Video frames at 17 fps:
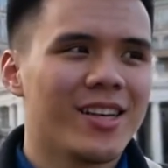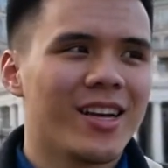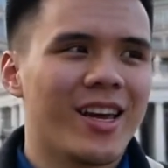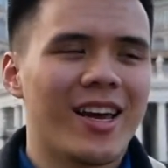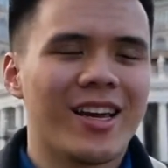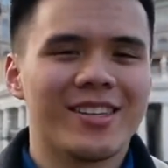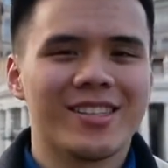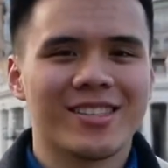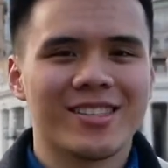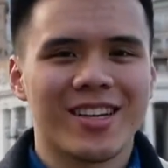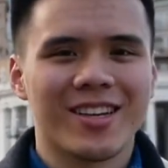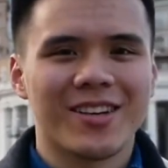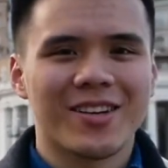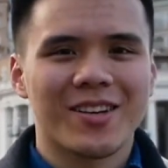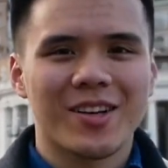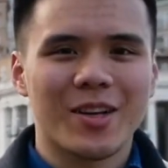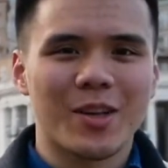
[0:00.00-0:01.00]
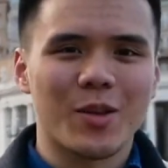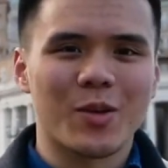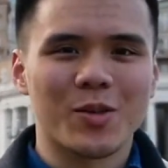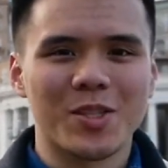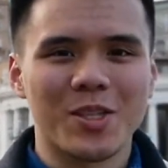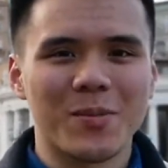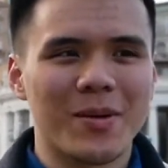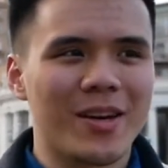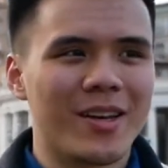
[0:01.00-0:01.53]
and just like
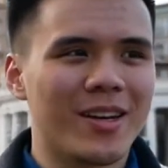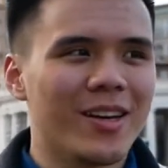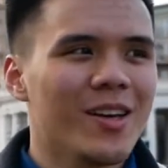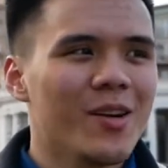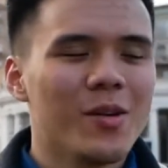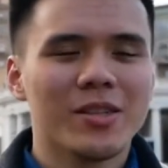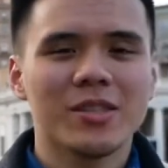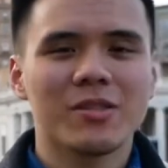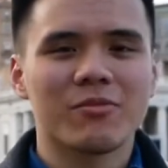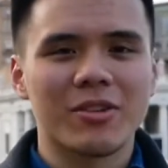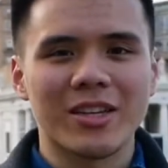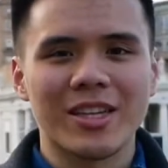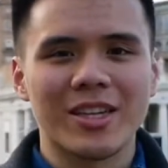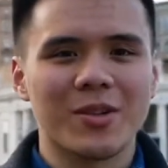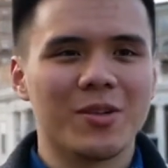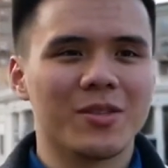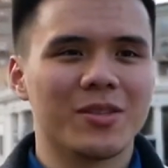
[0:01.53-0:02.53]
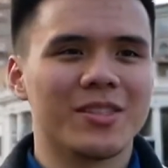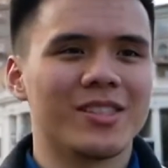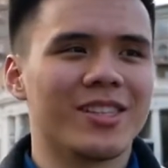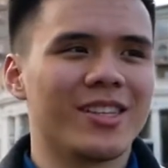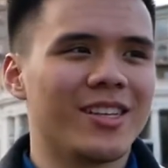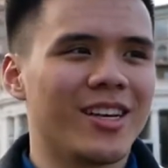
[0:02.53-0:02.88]
clergymen, which is really cool to see.